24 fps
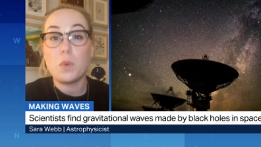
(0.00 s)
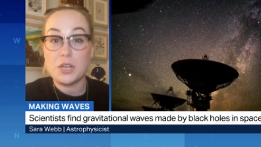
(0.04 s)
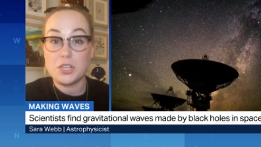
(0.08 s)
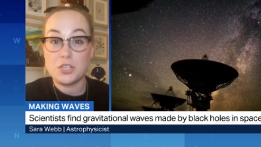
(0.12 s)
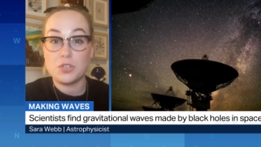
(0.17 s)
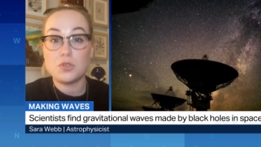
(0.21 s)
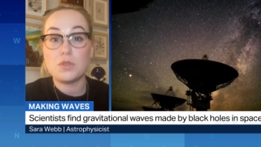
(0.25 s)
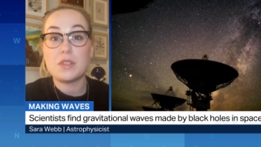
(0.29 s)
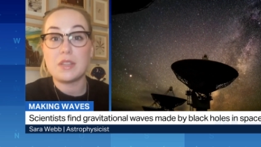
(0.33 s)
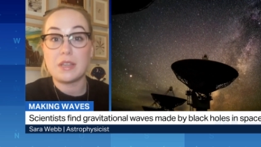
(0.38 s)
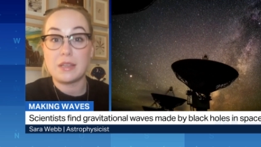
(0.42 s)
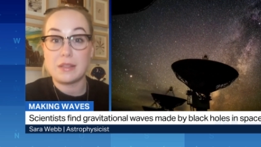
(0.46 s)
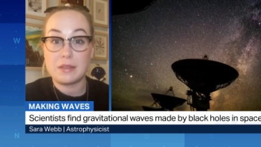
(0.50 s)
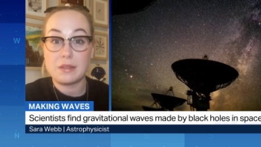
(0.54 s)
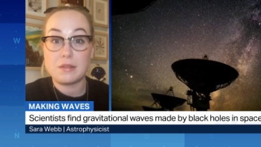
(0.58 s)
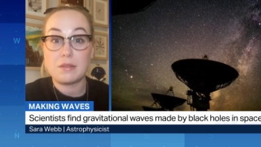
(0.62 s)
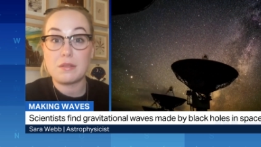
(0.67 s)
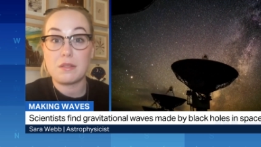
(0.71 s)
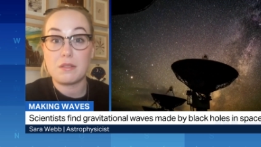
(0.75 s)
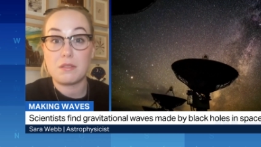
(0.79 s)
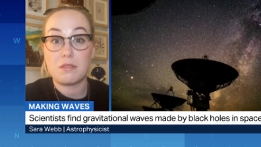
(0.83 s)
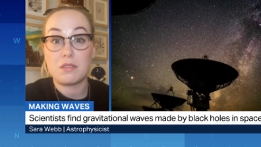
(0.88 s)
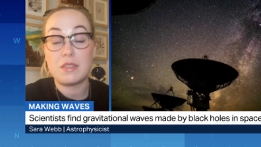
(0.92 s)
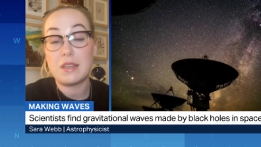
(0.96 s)
we do think this
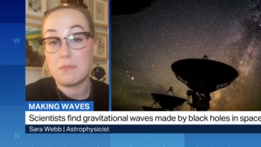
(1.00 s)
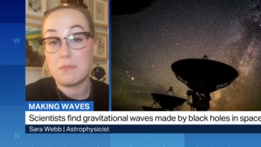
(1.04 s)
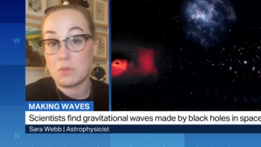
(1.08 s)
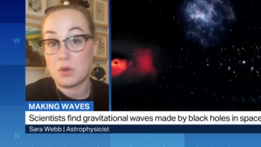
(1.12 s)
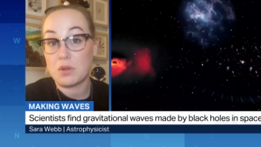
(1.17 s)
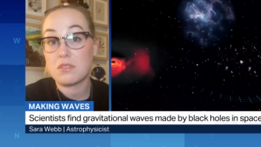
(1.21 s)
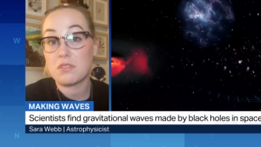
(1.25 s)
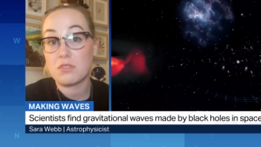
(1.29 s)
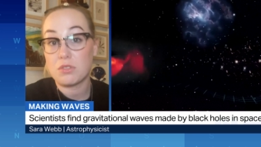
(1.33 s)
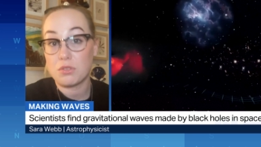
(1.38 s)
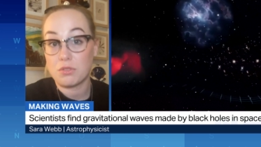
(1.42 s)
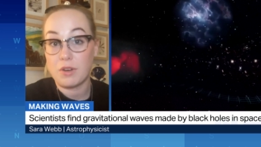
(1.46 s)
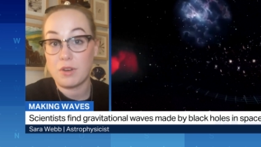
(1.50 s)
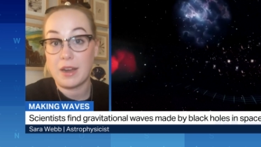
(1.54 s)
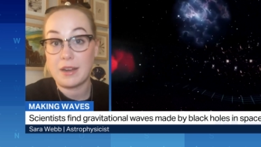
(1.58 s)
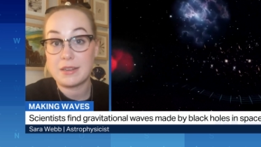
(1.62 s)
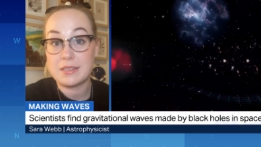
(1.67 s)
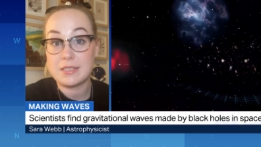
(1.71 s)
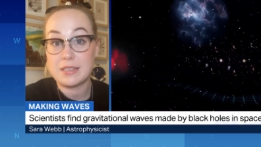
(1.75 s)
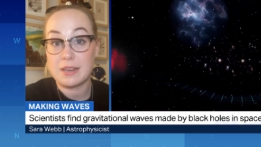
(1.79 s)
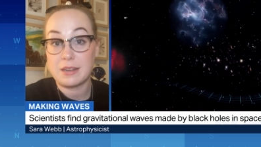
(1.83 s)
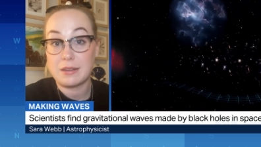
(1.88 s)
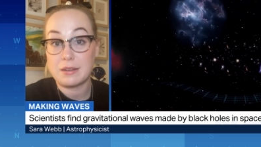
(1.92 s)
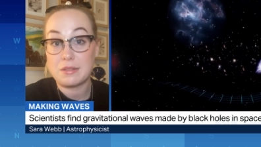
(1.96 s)
is the most
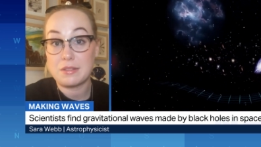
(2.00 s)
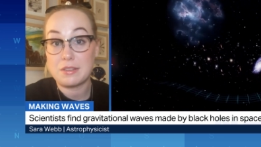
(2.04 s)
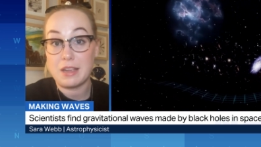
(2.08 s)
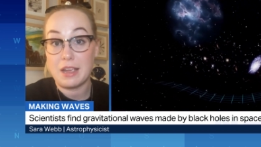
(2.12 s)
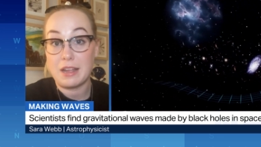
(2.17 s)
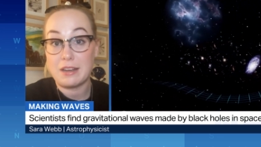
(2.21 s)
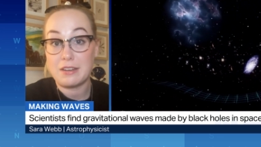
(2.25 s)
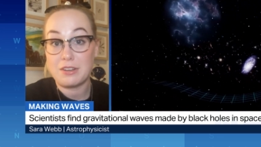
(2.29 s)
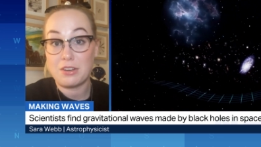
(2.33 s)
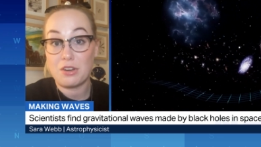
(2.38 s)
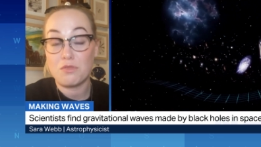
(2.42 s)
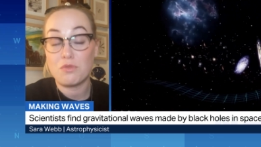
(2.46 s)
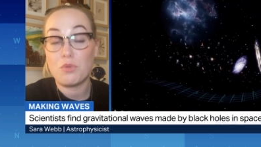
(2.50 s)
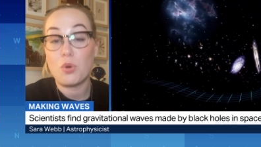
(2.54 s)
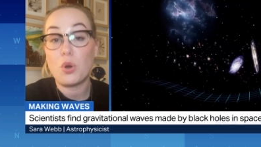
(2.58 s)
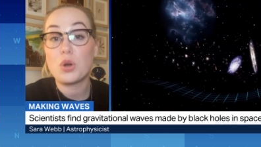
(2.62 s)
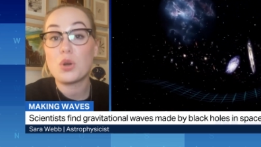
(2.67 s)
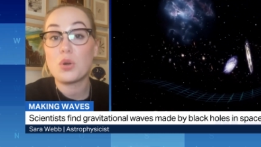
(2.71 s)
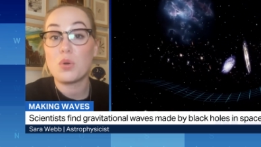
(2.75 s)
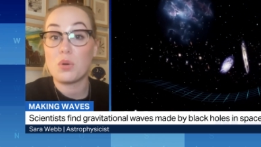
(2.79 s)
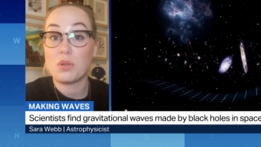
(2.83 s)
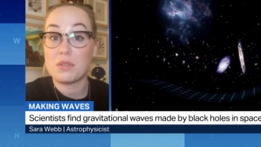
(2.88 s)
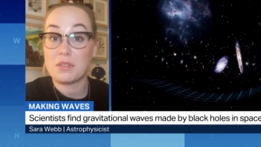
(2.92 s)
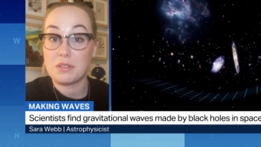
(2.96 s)
correct understanding of
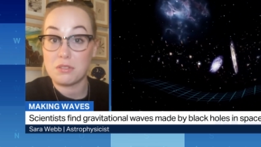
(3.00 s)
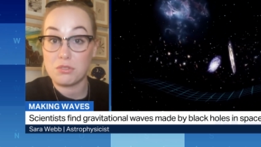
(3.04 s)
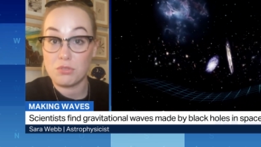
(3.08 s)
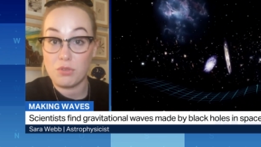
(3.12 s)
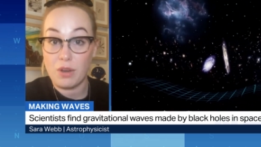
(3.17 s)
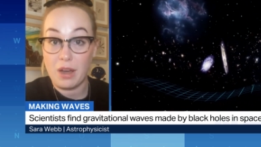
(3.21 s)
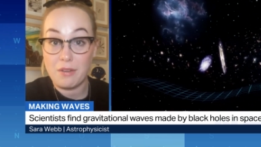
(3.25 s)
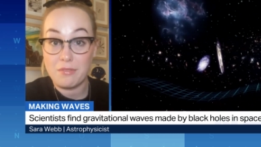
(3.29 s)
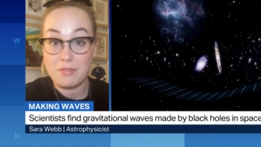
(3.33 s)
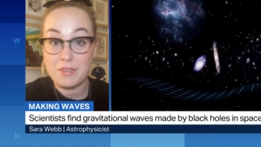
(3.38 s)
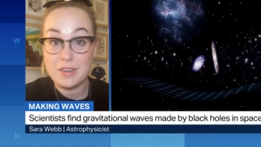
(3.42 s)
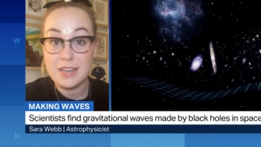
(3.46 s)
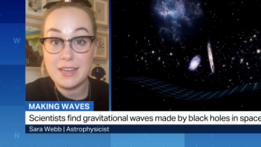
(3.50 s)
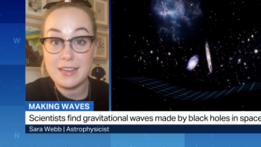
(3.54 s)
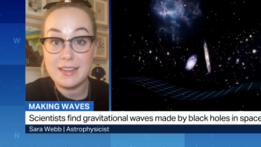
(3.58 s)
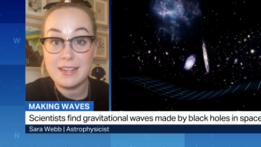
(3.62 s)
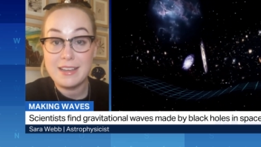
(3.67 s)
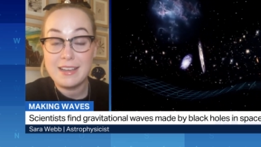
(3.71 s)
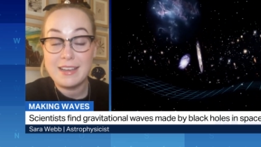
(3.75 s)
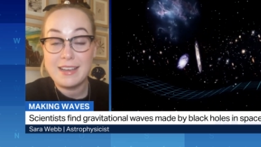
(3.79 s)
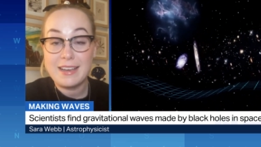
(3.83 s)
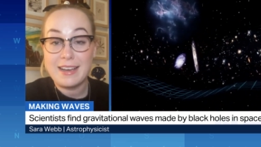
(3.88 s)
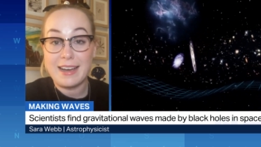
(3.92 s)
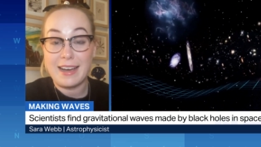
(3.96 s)
what causes gravity
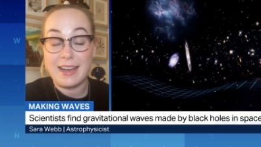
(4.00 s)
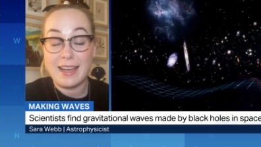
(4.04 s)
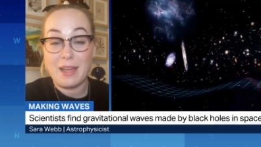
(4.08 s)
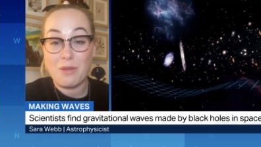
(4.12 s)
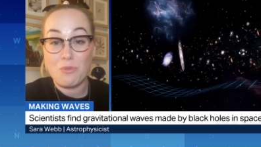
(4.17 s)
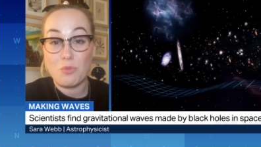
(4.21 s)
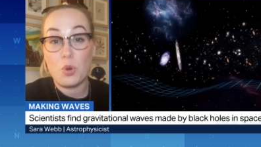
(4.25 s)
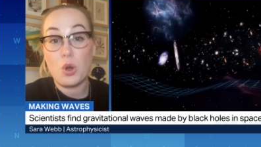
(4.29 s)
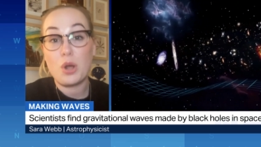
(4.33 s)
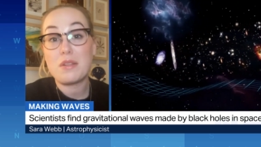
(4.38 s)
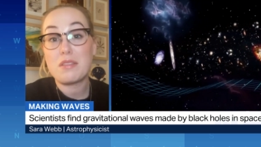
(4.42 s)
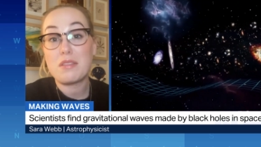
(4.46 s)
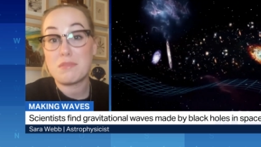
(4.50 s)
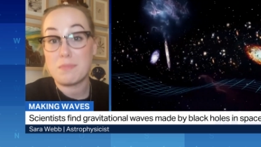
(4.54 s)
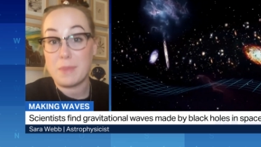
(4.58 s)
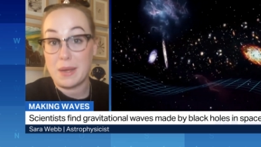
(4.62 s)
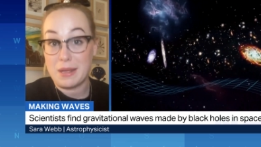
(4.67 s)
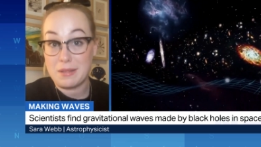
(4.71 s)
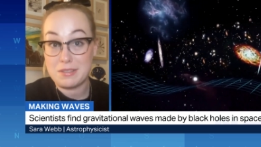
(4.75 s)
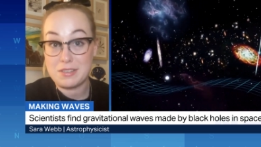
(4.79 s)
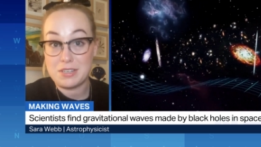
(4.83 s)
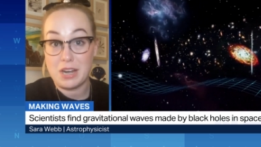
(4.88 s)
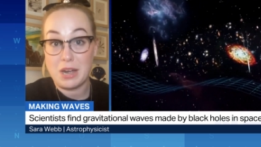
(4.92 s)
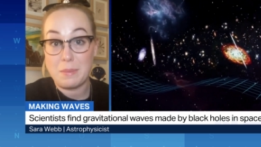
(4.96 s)
uh, and what
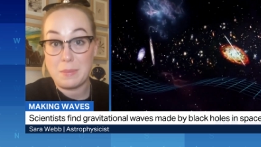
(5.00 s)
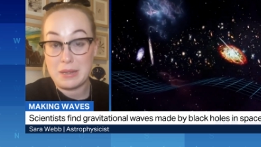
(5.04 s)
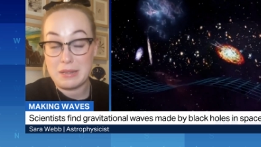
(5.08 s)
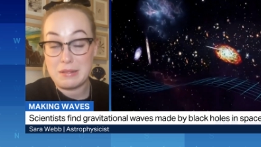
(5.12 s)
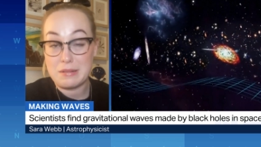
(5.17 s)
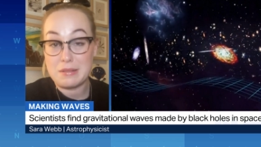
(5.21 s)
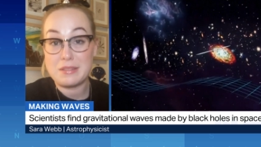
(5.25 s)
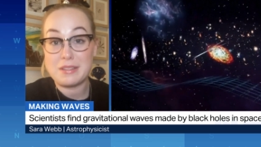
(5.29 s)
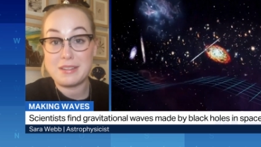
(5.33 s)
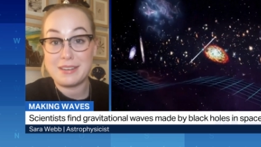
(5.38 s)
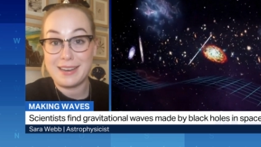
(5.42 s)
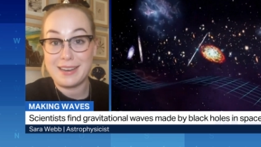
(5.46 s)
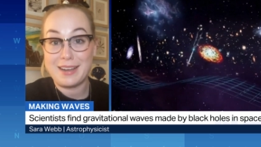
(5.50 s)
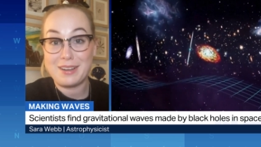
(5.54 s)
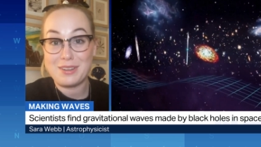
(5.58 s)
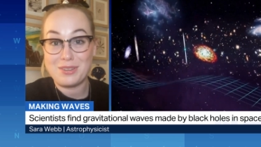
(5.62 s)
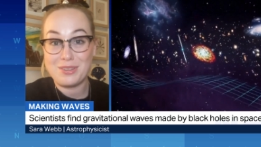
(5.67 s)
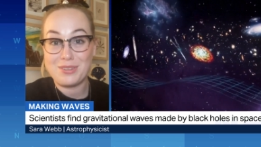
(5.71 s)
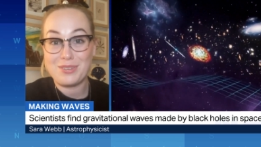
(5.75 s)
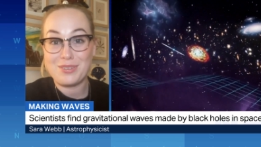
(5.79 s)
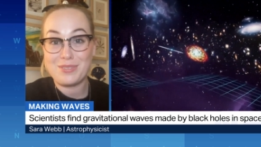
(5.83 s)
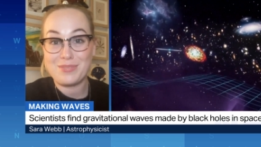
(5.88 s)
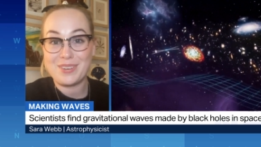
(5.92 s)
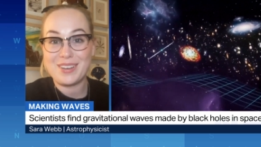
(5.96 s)
space time is in our
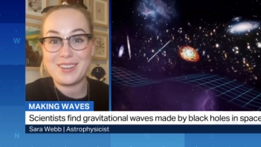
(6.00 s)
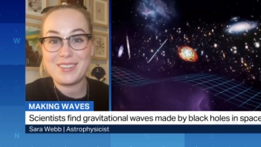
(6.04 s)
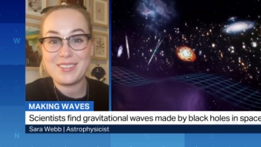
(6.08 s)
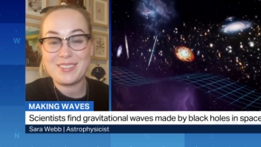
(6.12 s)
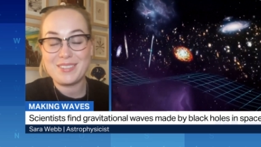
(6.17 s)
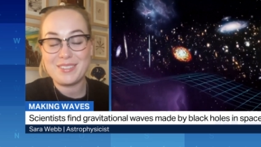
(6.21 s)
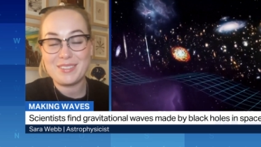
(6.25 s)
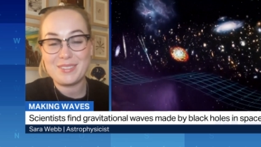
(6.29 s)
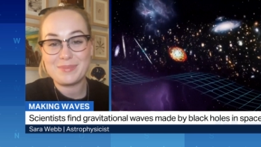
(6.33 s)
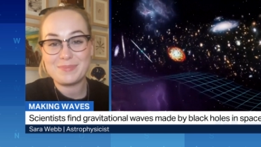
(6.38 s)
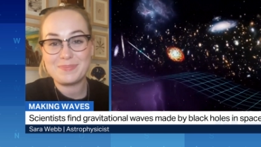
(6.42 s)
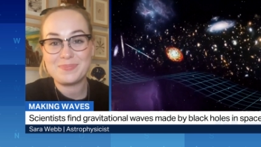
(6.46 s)
universe.